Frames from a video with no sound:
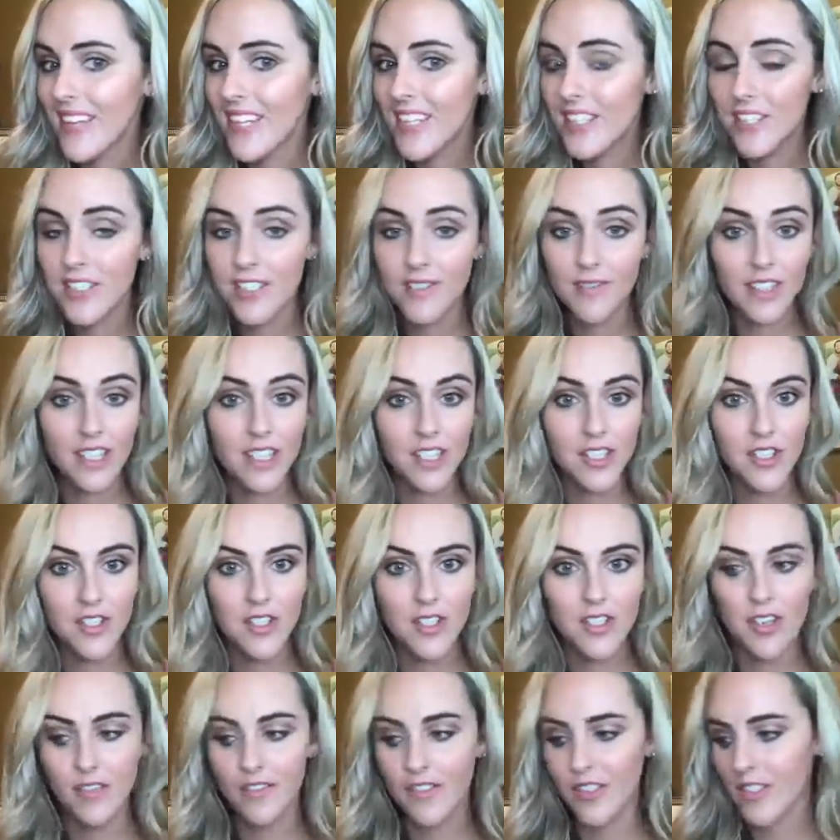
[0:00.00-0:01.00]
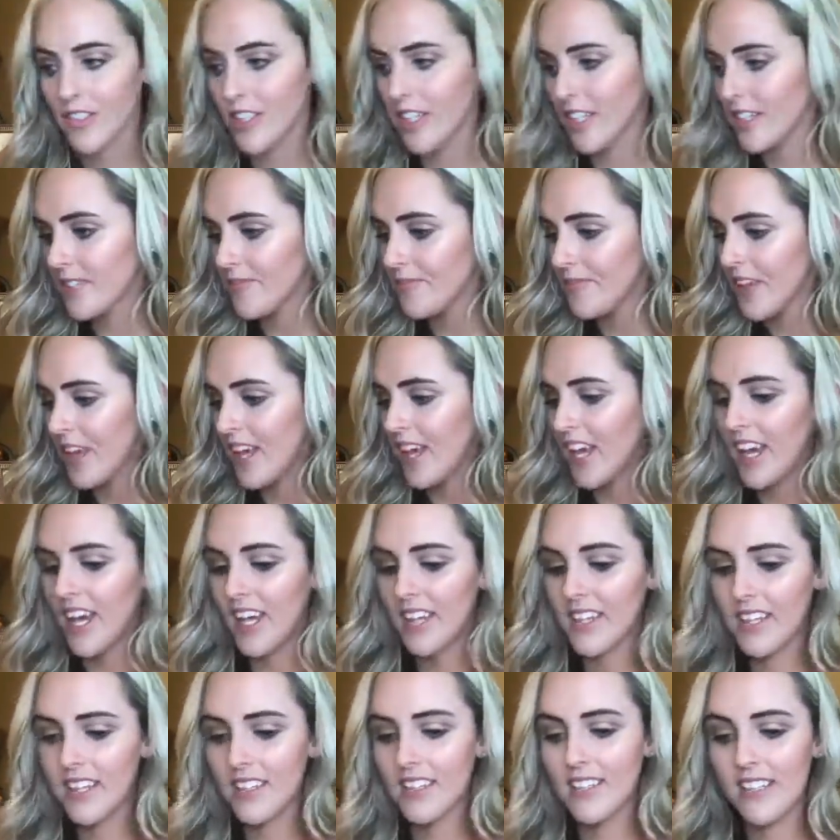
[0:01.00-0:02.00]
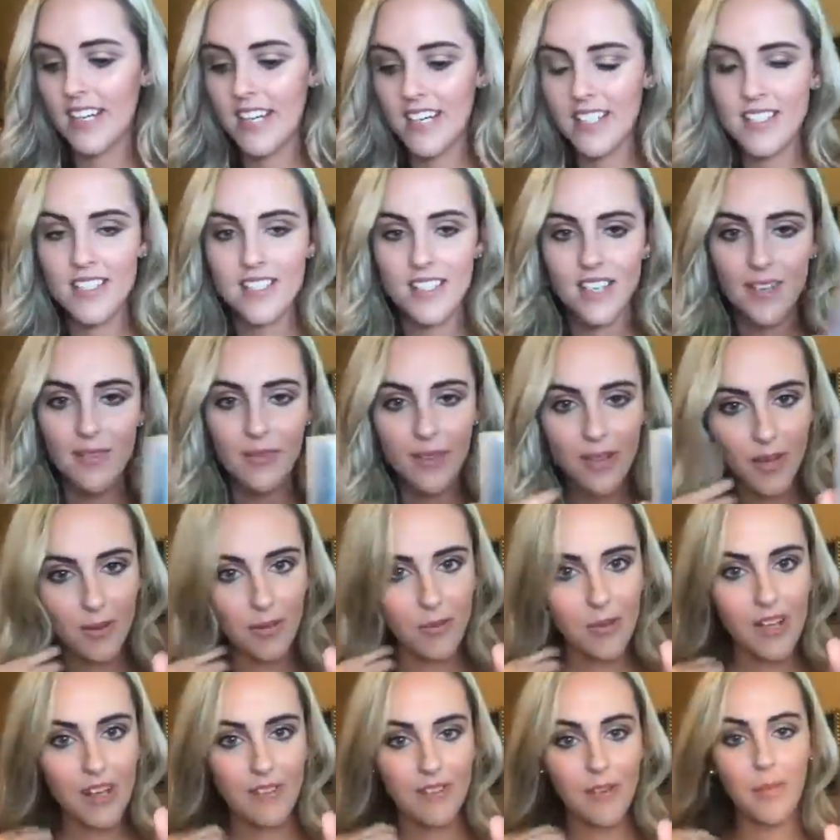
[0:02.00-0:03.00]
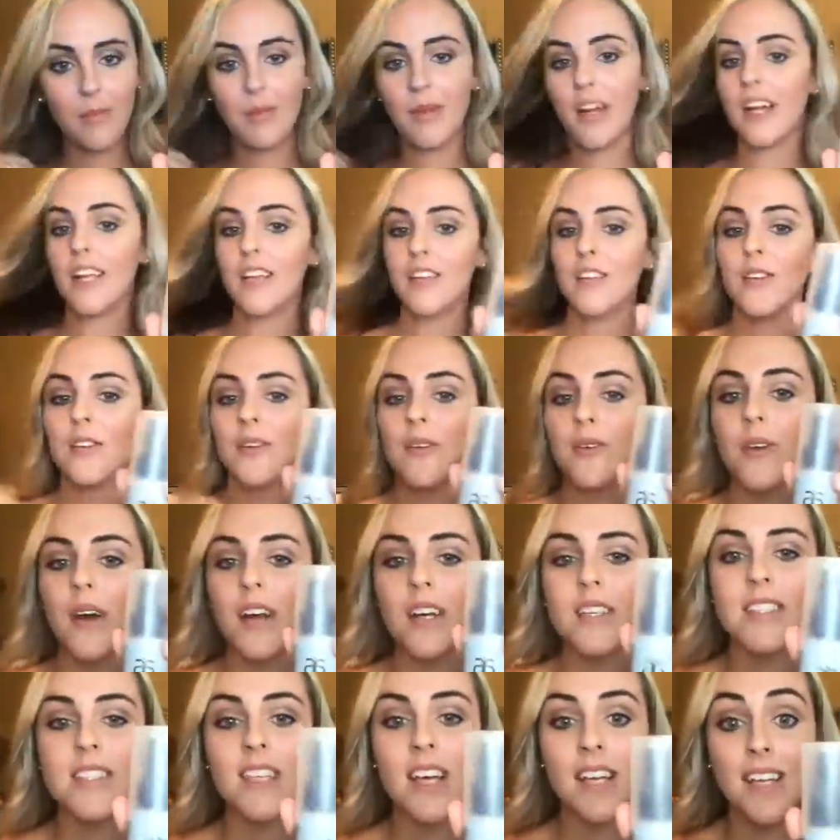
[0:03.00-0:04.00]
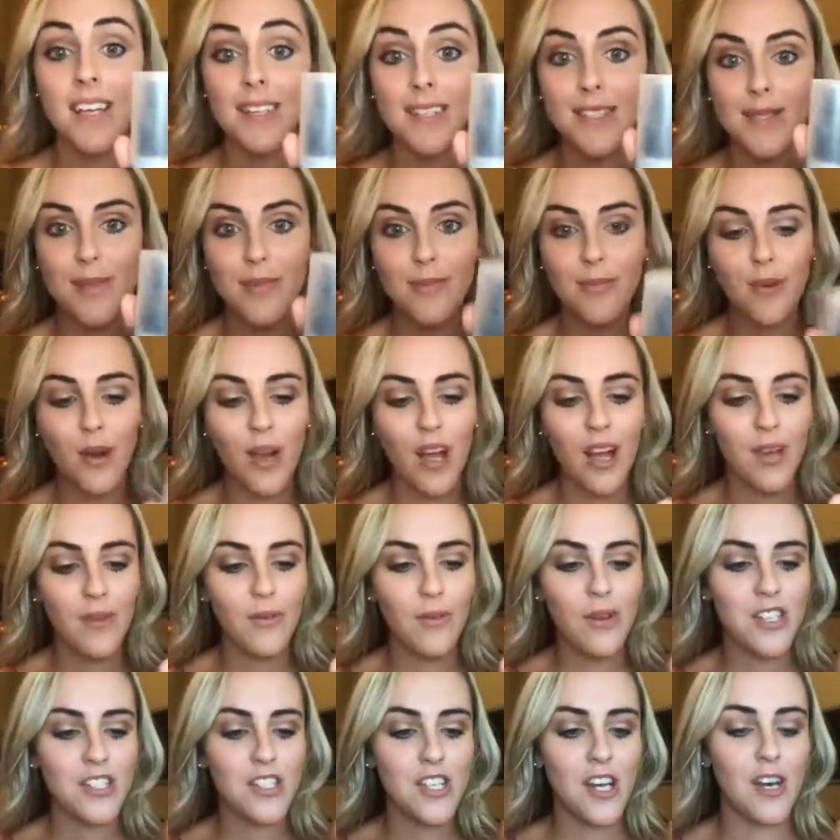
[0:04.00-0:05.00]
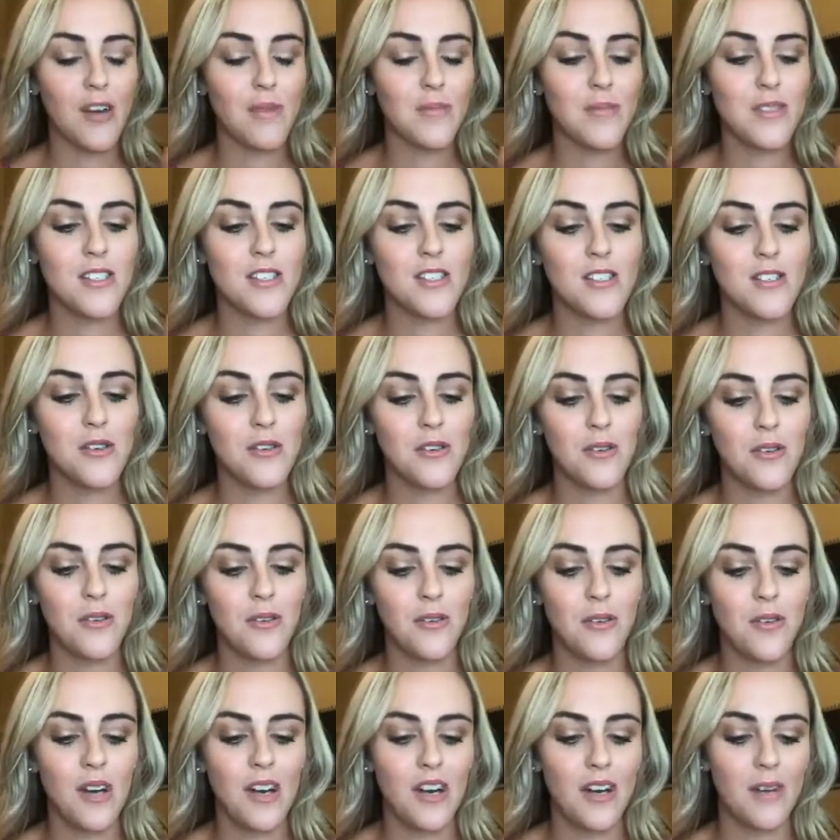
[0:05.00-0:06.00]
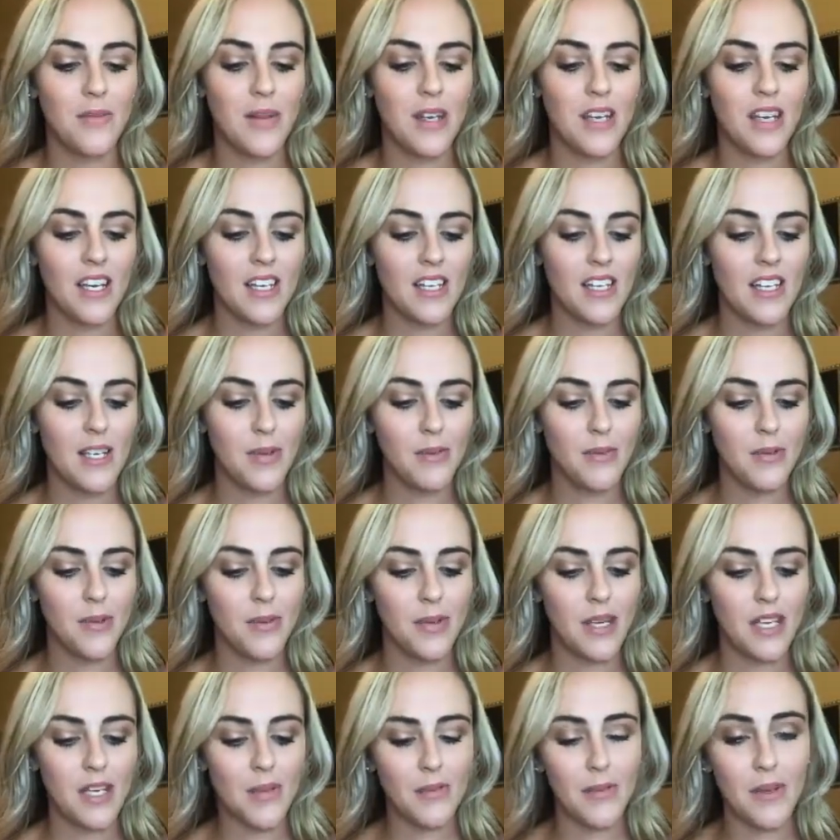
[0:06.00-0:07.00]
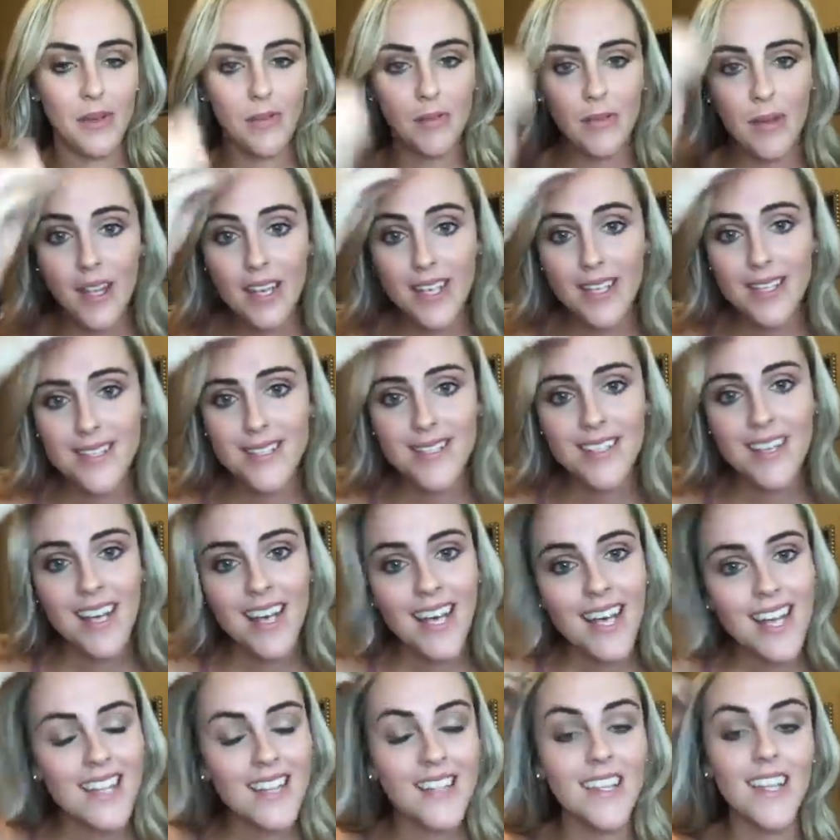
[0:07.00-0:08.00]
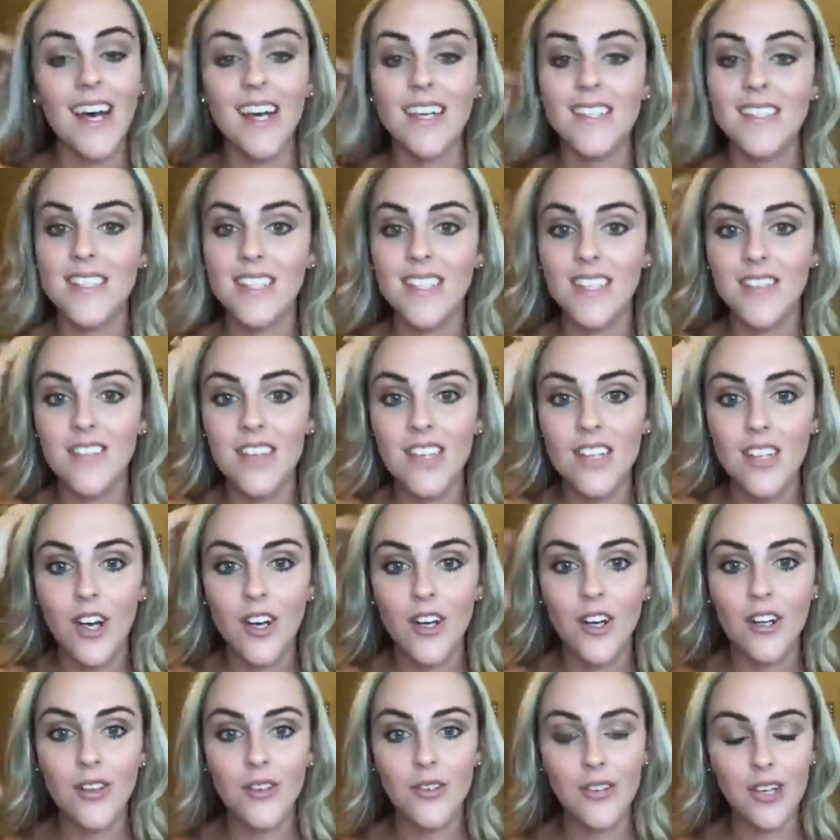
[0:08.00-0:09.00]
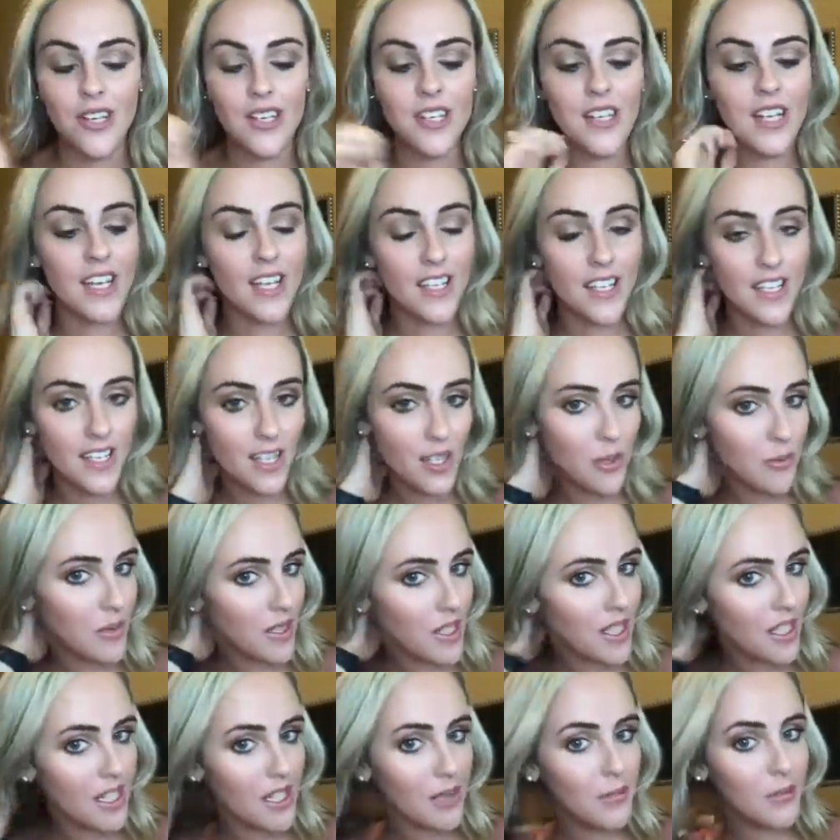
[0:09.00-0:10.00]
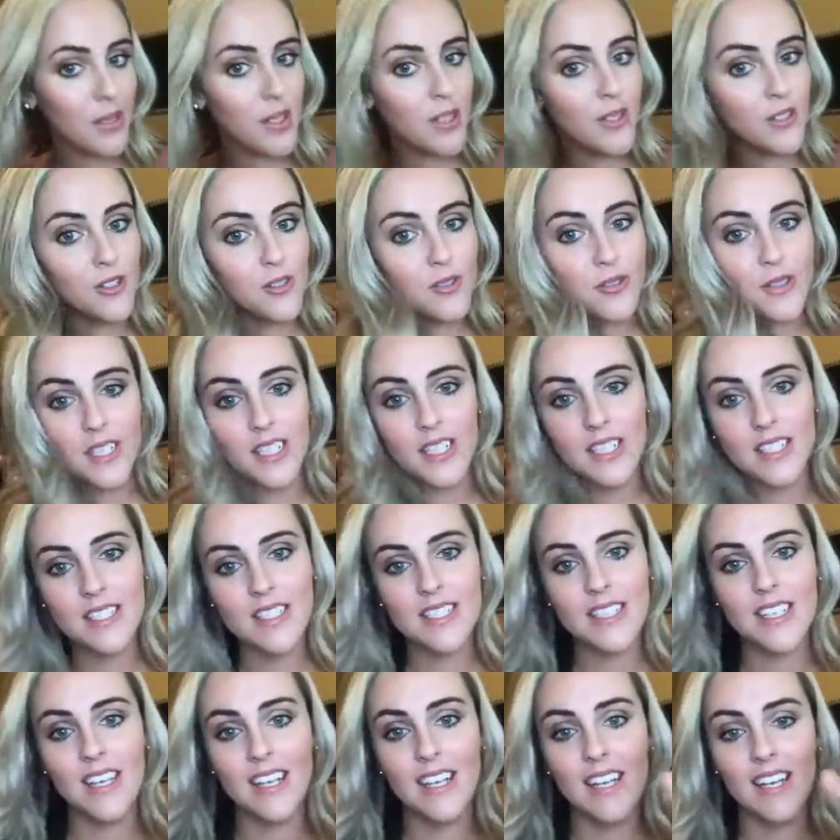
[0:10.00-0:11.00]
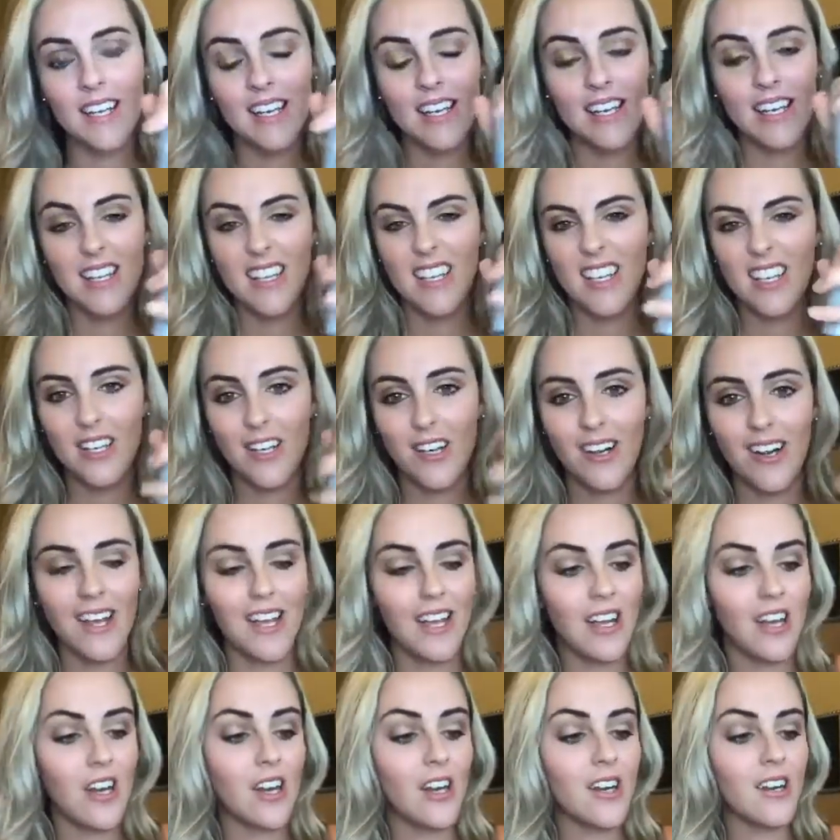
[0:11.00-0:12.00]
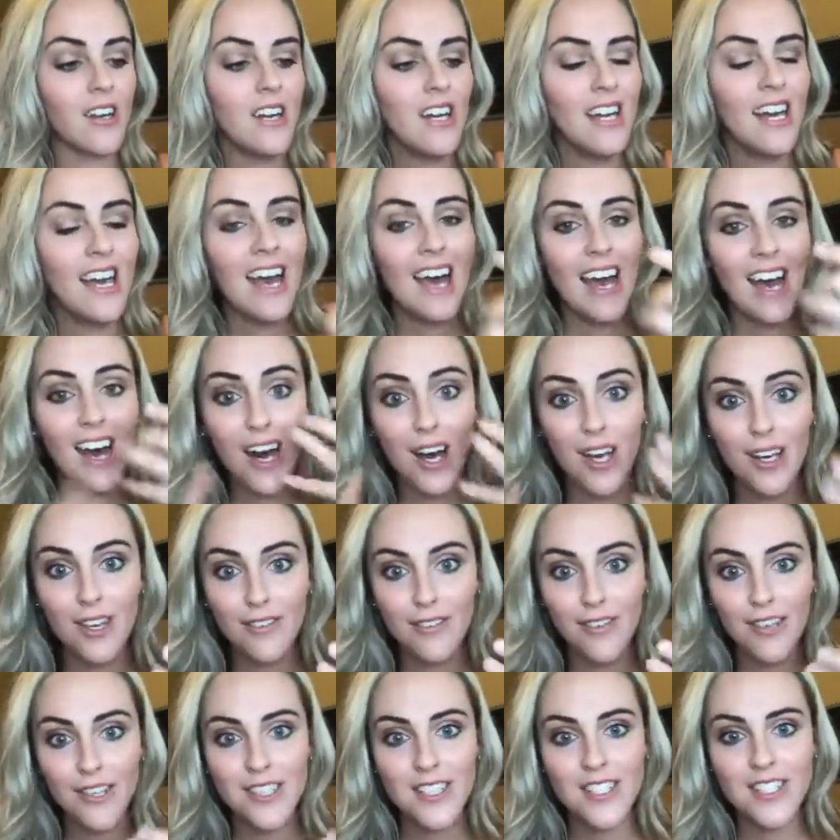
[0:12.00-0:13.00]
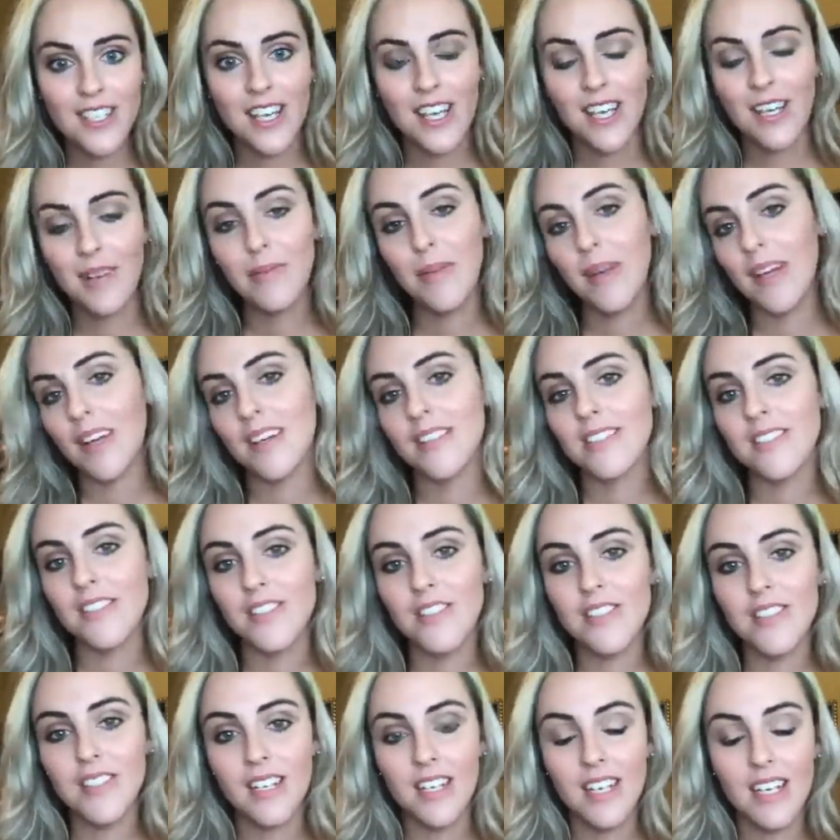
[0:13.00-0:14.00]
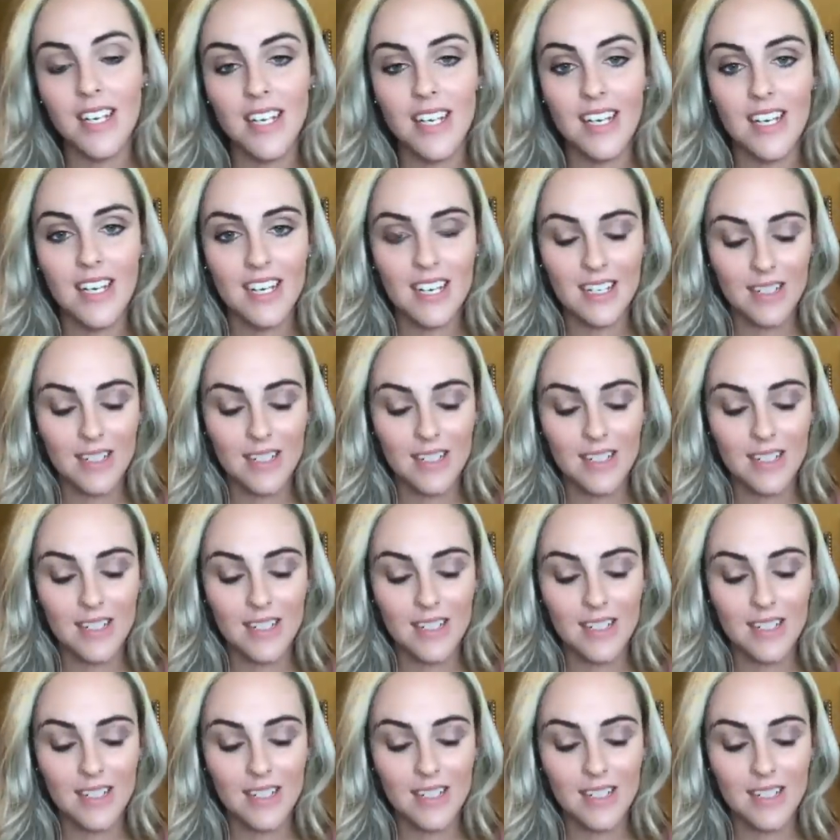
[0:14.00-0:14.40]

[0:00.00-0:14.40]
And just finishes off your look. And then the last thing, where we have a brand new setting spray, which helps to, again, keep your makeup in place, last even longer throughout the day, and keep any pollutants and anything in our air out of our skin, because our skin